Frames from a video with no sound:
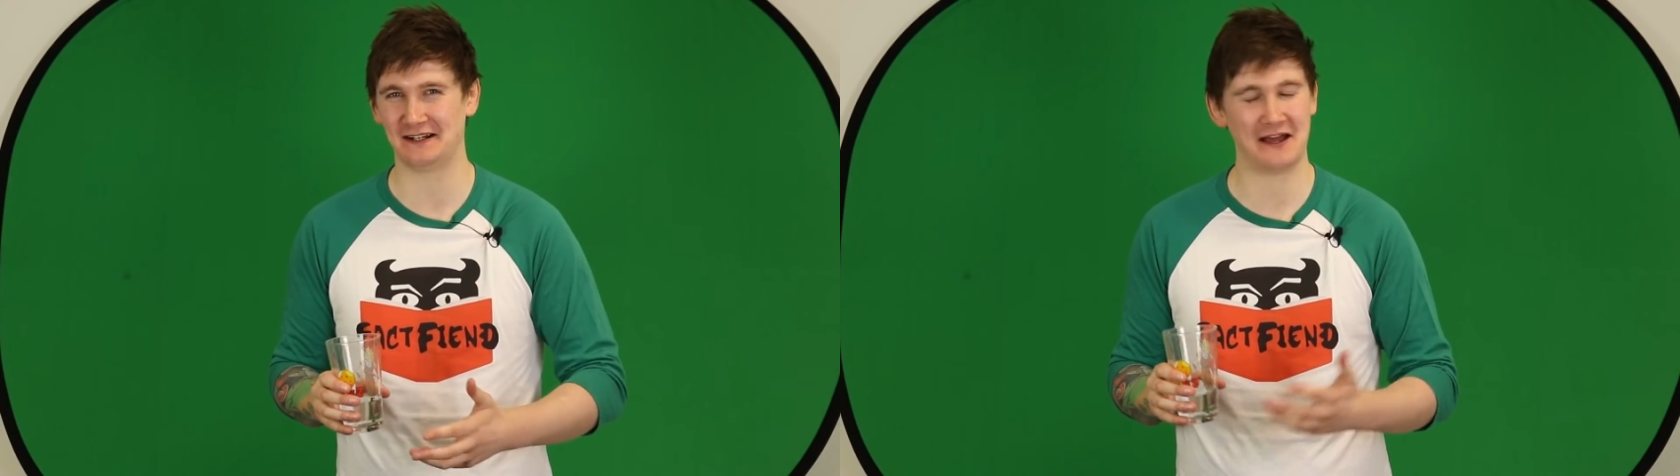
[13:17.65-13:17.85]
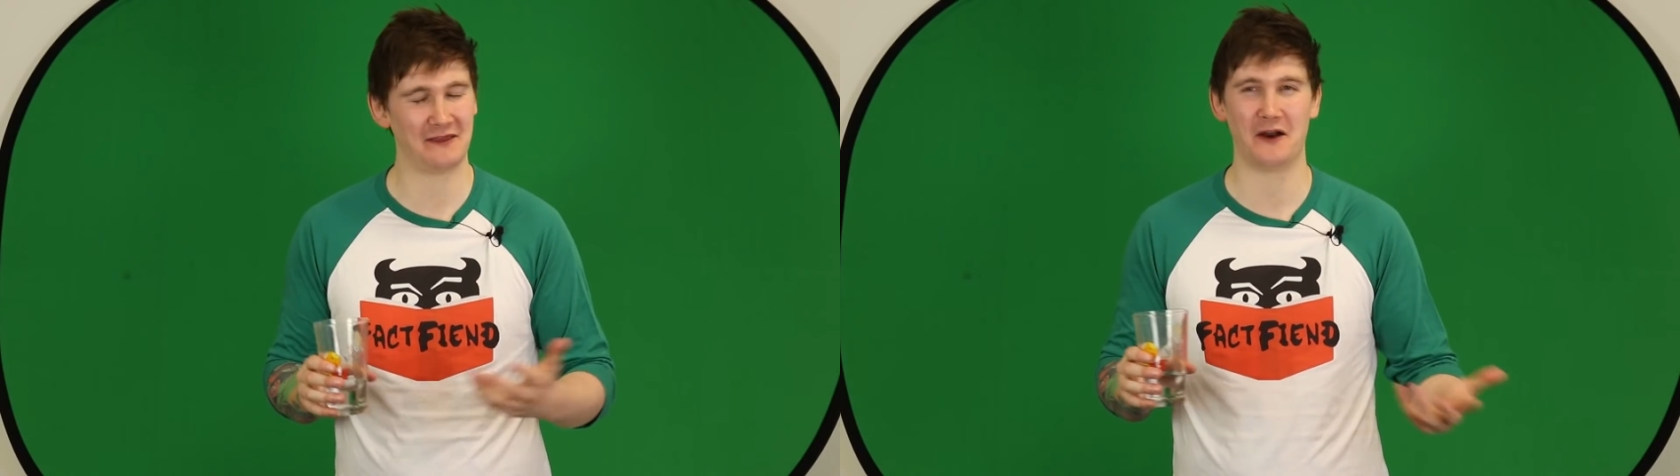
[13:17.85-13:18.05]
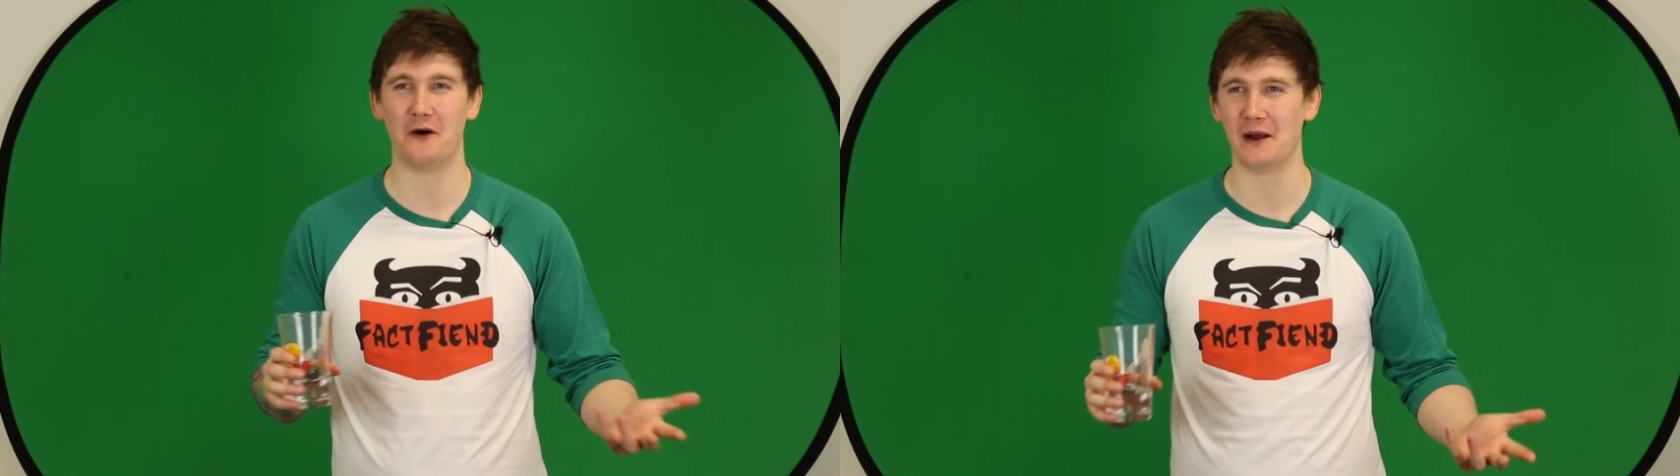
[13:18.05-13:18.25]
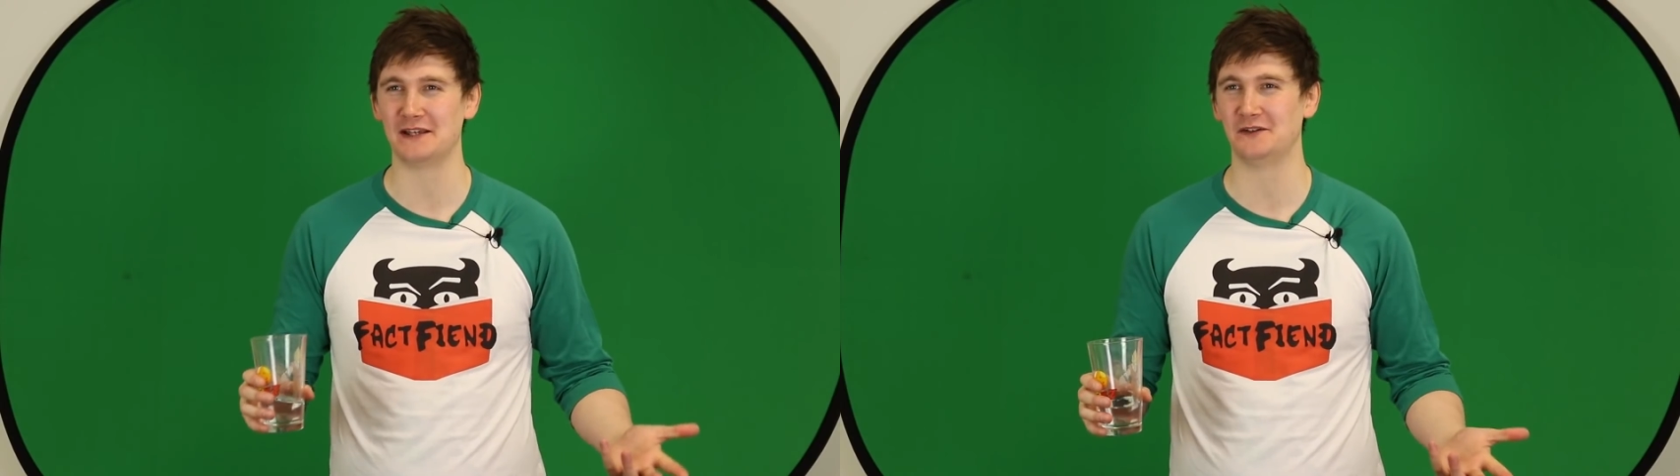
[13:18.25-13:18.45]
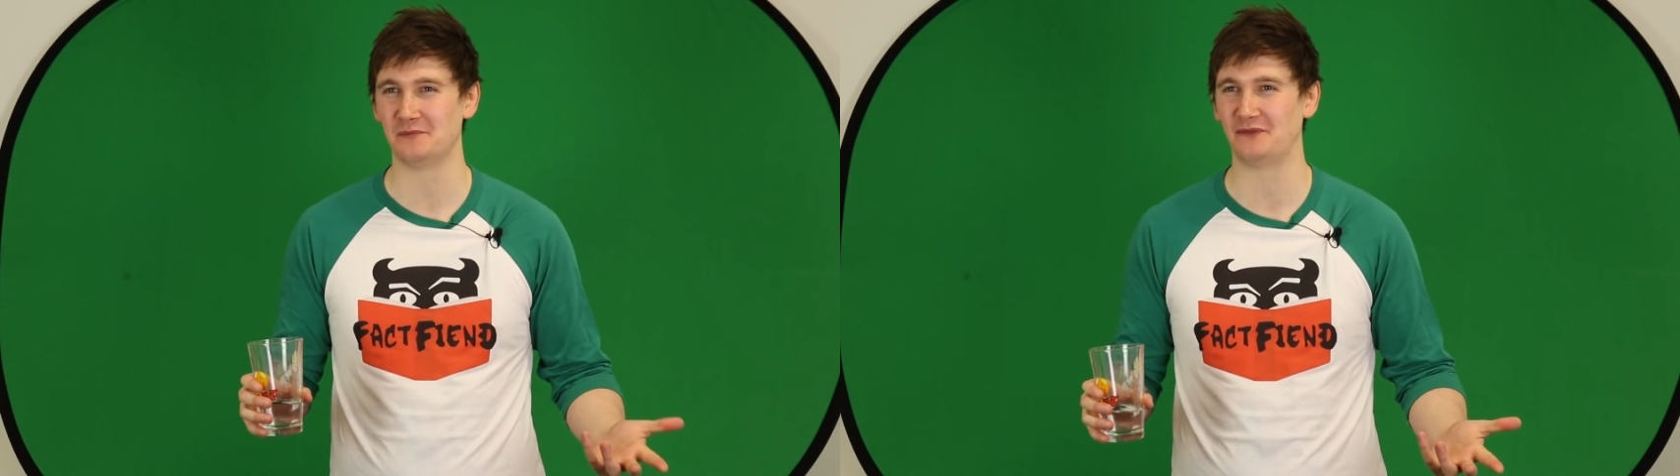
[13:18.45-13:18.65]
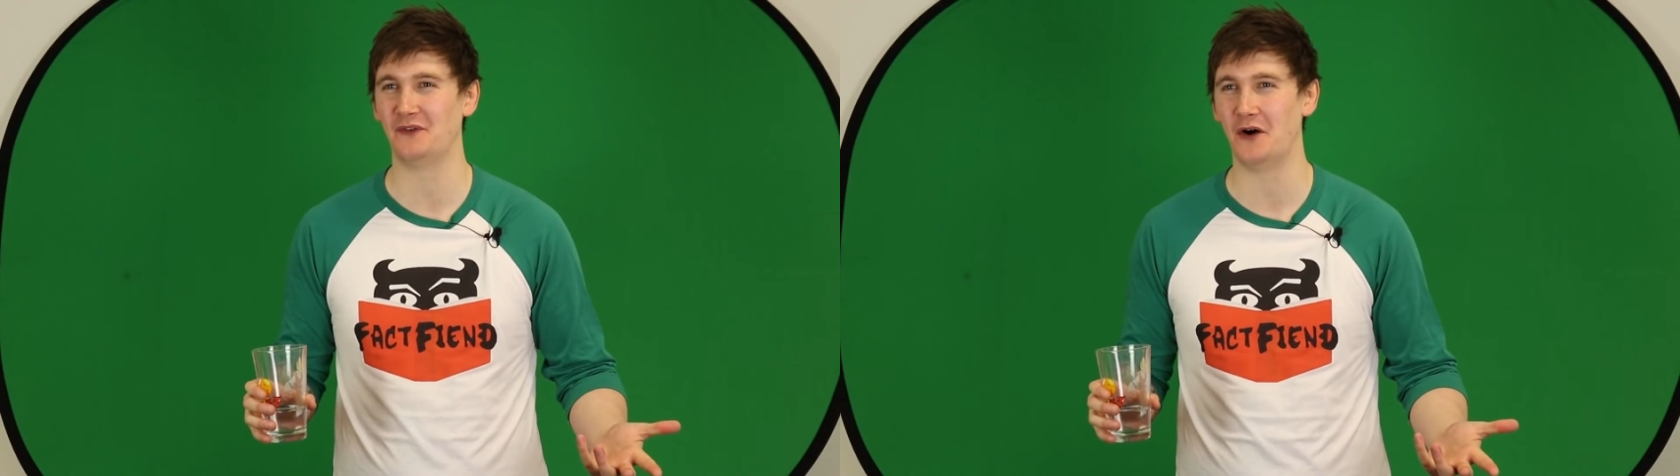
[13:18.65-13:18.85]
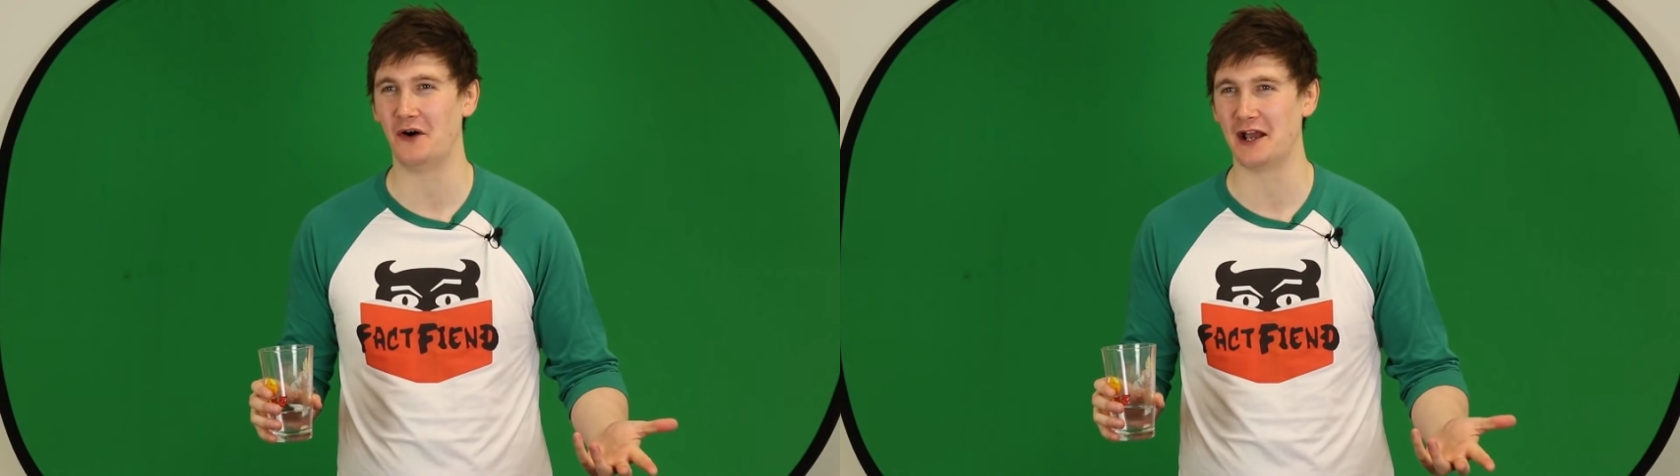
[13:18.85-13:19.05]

like they'd always done before,